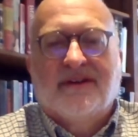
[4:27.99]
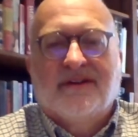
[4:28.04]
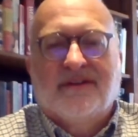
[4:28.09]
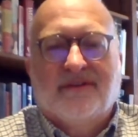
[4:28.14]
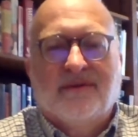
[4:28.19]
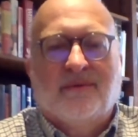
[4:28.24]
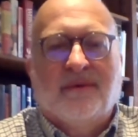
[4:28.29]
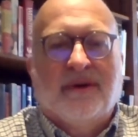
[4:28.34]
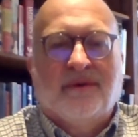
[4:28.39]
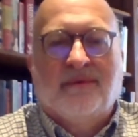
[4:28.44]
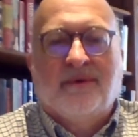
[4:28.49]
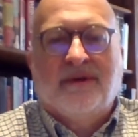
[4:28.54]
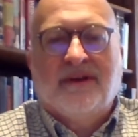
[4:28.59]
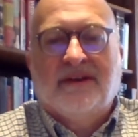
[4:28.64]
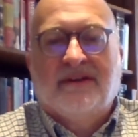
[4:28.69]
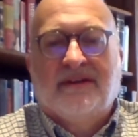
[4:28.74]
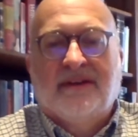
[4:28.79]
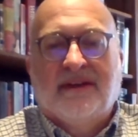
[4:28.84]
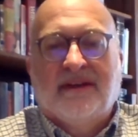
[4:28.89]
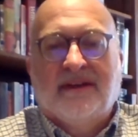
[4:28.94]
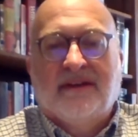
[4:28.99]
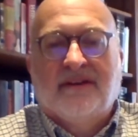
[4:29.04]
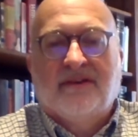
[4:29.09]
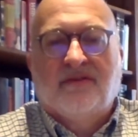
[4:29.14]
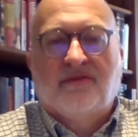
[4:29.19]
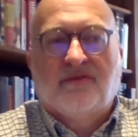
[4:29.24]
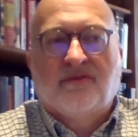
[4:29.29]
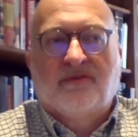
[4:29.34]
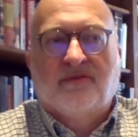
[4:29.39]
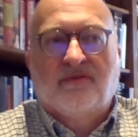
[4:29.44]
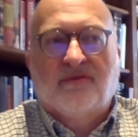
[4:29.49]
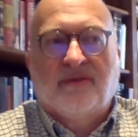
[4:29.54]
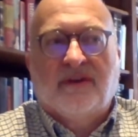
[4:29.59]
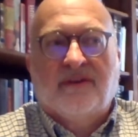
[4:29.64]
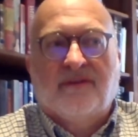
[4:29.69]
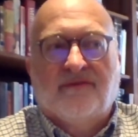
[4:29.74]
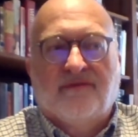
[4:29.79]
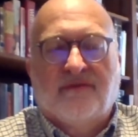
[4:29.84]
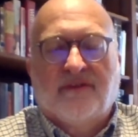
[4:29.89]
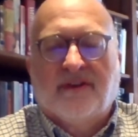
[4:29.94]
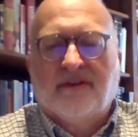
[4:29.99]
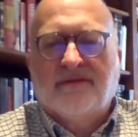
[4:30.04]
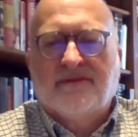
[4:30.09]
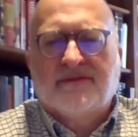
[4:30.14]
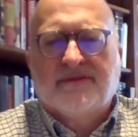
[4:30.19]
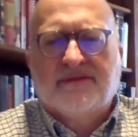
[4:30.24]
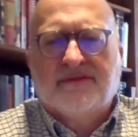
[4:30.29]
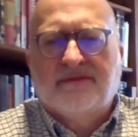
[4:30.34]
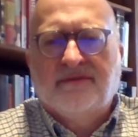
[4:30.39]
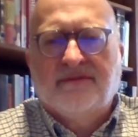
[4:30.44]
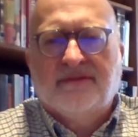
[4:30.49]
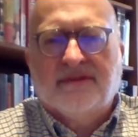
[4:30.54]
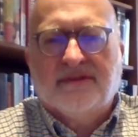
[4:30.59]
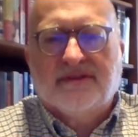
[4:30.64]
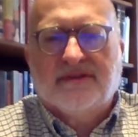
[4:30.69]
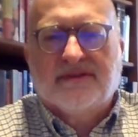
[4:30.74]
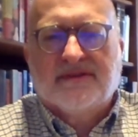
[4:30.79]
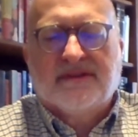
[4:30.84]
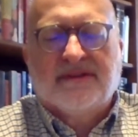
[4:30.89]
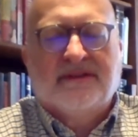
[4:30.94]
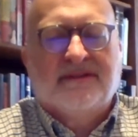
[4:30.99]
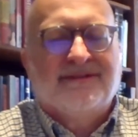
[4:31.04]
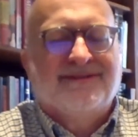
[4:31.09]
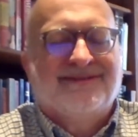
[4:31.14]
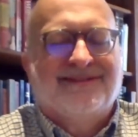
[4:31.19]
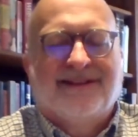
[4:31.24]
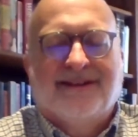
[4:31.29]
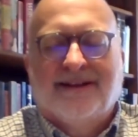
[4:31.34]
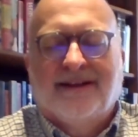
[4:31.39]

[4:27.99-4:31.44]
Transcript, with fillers: the way we te- treat fellow students, and